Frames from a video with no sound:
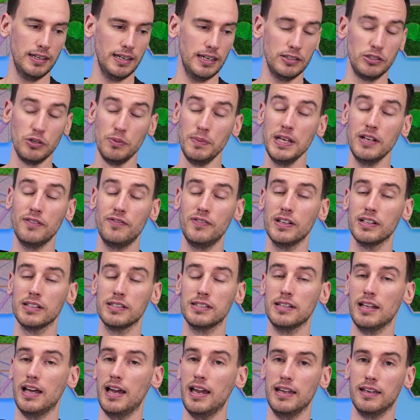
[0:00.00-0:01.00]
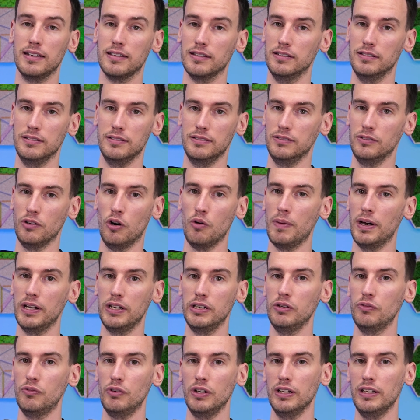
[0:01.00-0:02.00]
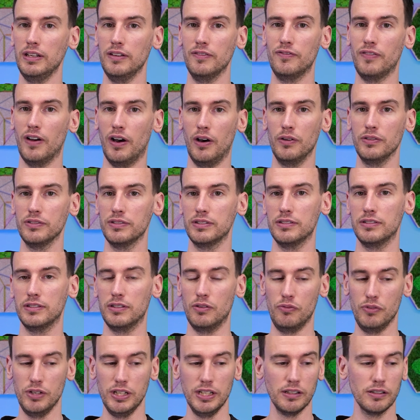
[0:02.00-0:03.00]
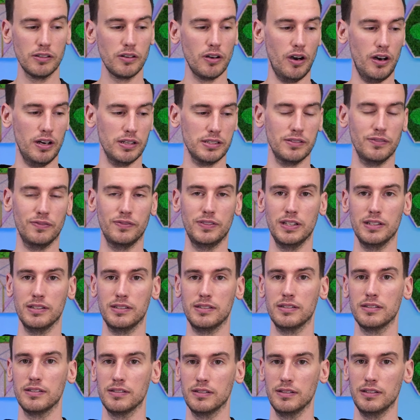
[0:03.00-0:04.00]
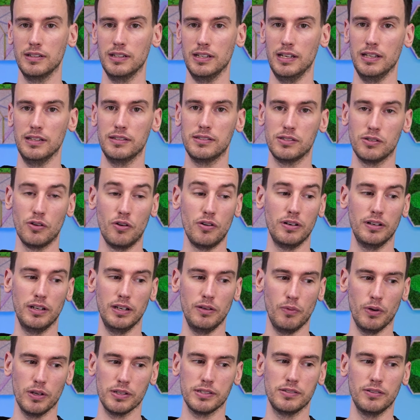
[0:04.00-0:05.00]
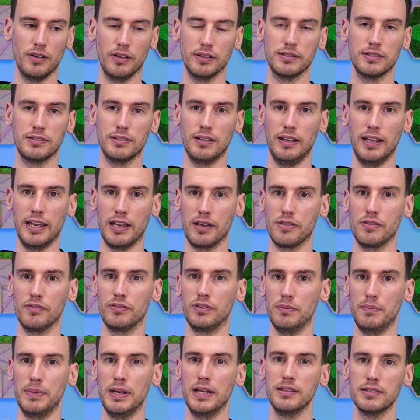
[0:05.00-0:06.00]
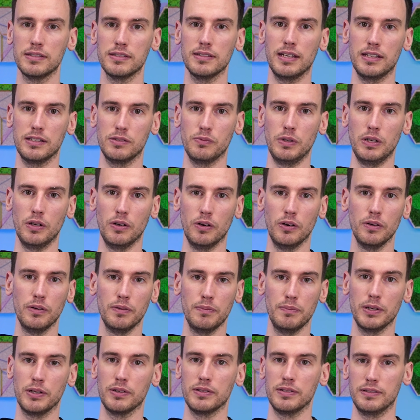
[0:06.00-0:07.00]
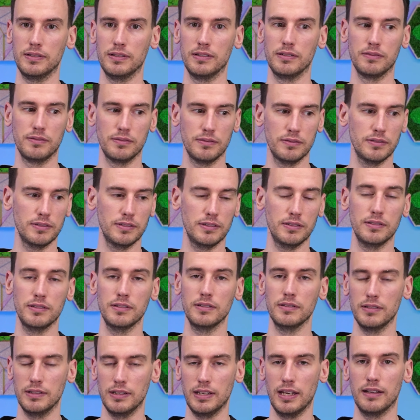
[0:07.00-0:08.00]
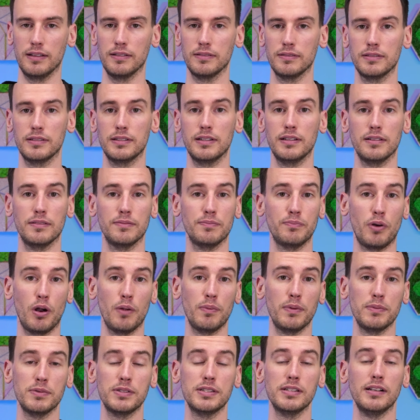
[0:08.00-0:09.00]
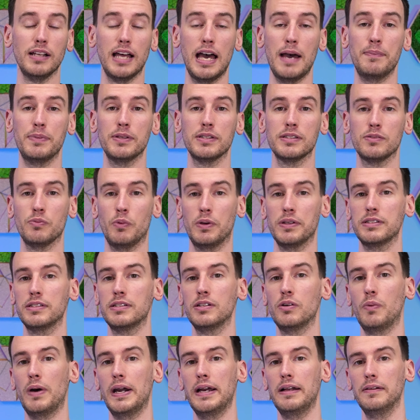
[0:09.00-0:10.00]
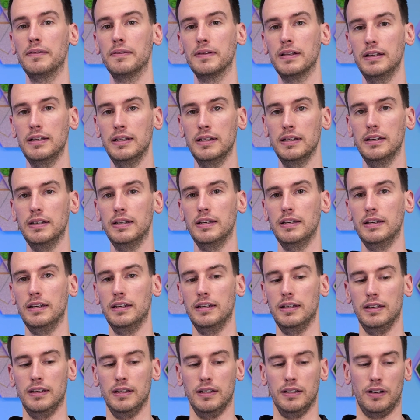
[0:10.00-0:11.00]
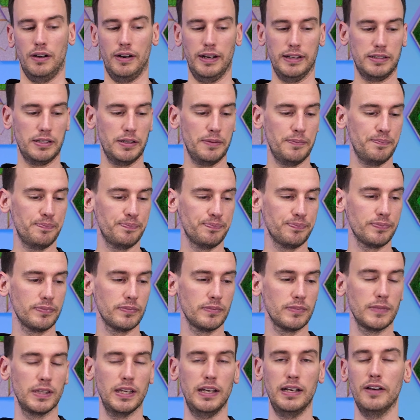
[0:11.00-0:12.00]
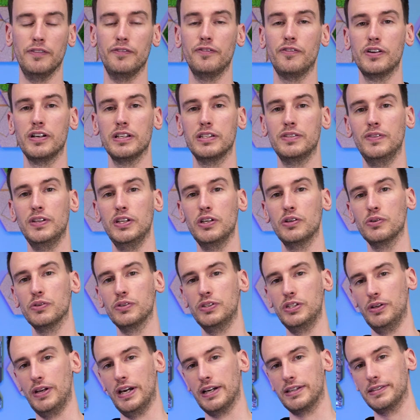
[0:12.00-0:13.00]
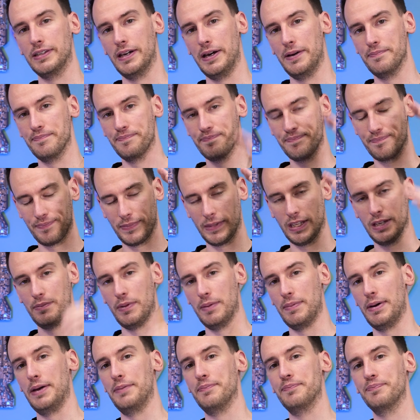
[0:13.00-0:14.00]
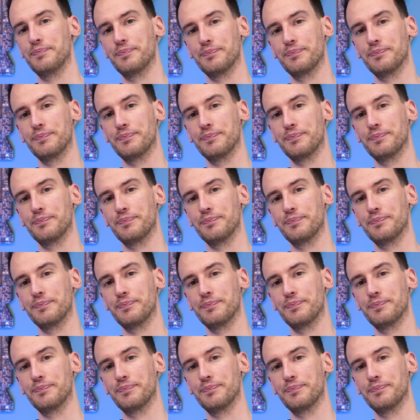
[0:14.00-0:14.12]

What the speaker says: to me, it feels like nobody really found the real cause of this. It certainly was not the length of the pins, as we know, because the problem still happens once in a while. All right, enough for this video. See you next time. Bye-bye.